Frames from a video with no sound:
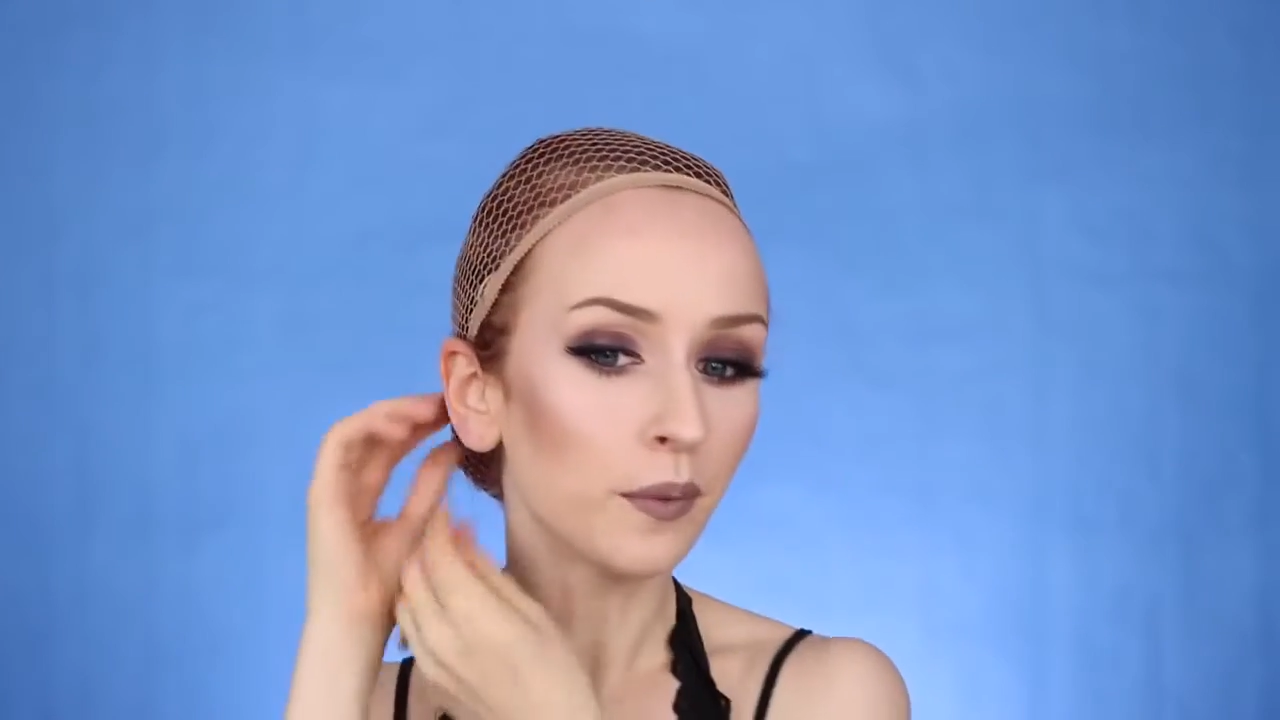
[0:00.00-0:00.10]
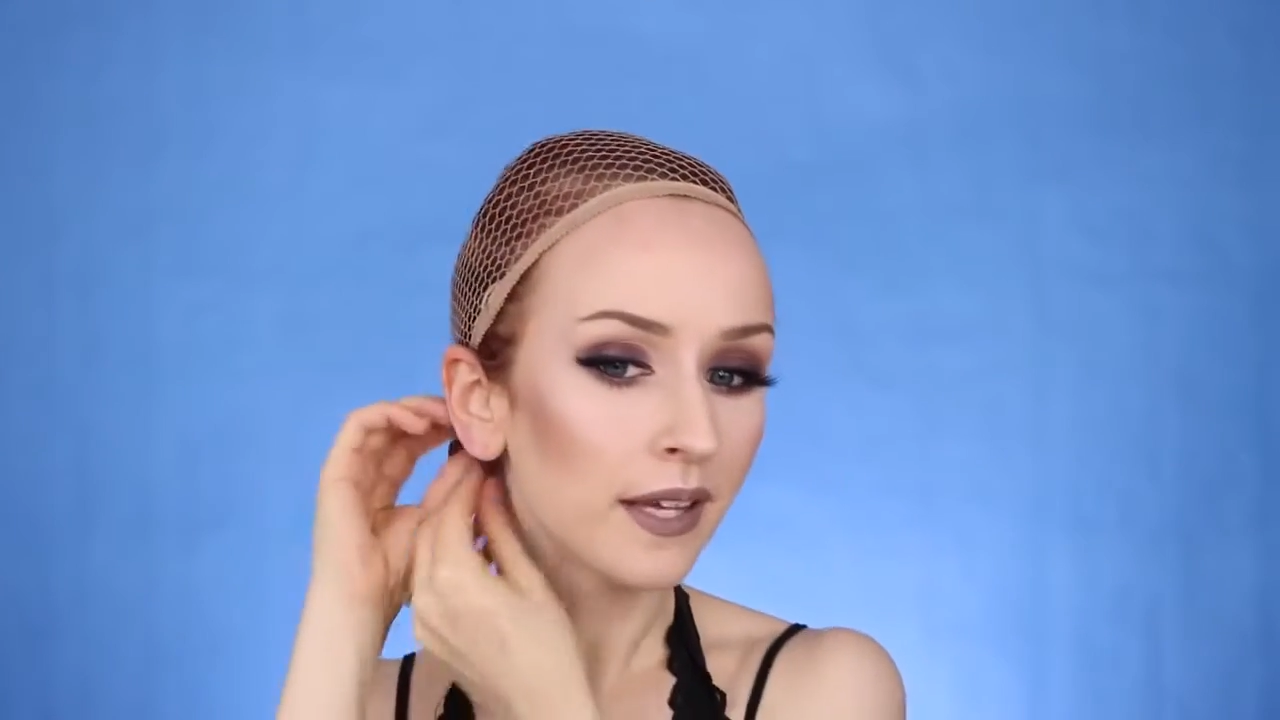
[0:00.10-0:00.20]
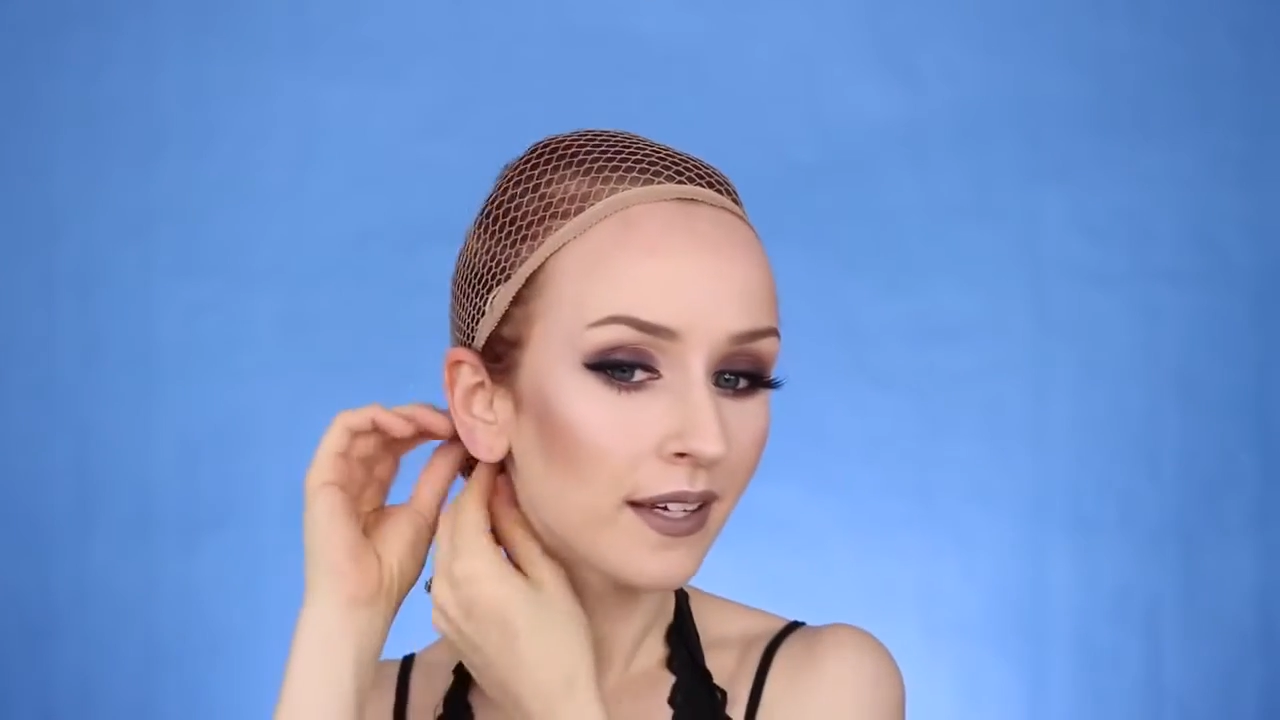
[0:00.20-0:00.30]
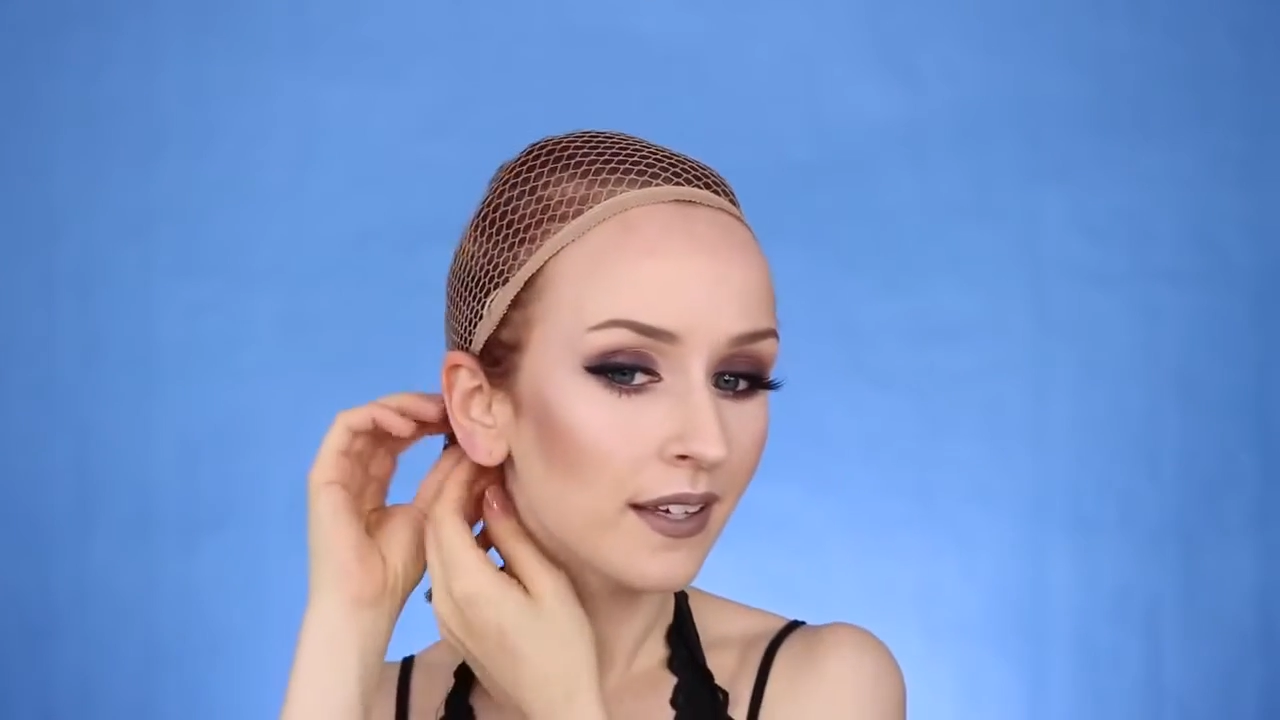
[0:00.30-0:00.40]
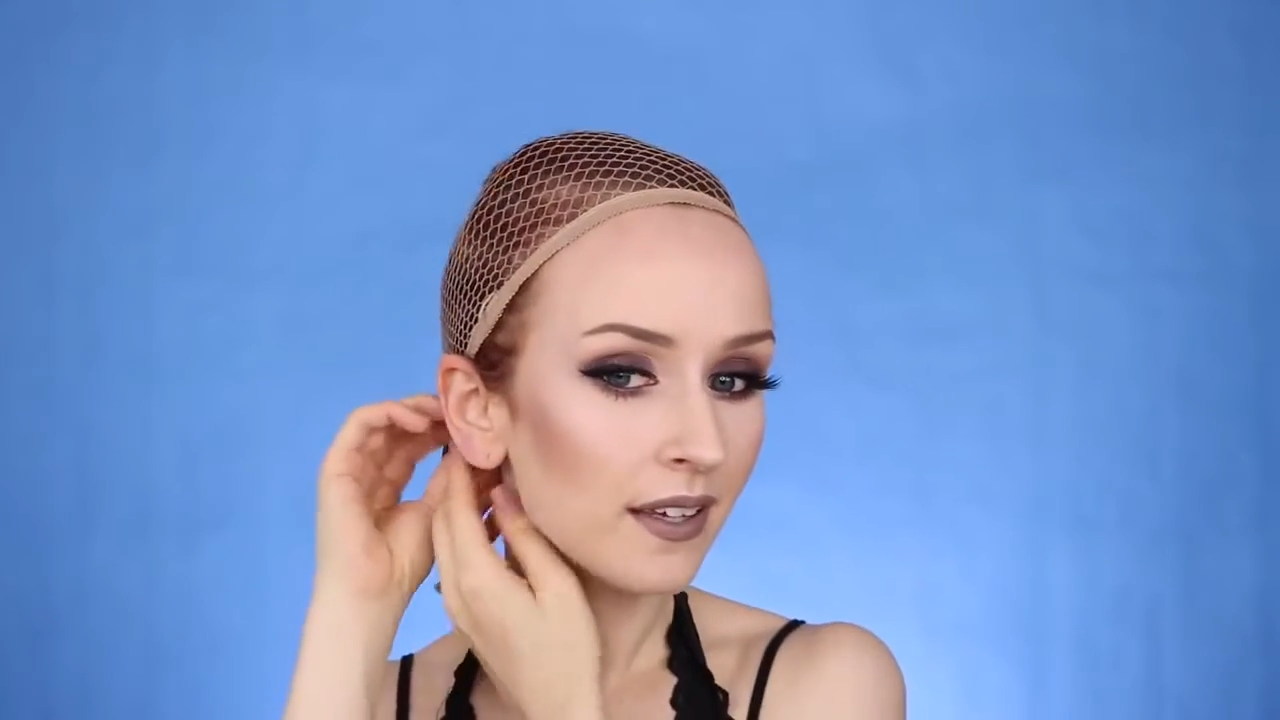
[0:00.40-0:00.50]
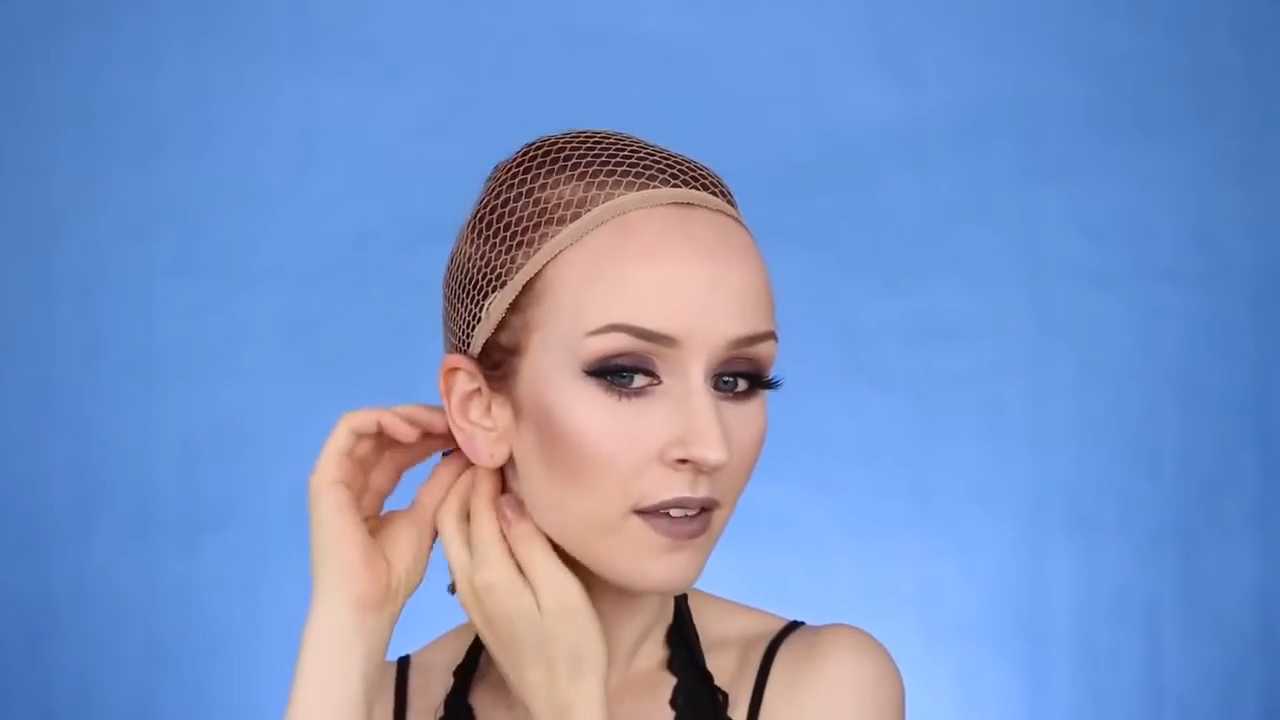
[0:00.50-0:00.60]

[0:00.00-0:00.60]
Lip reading: wig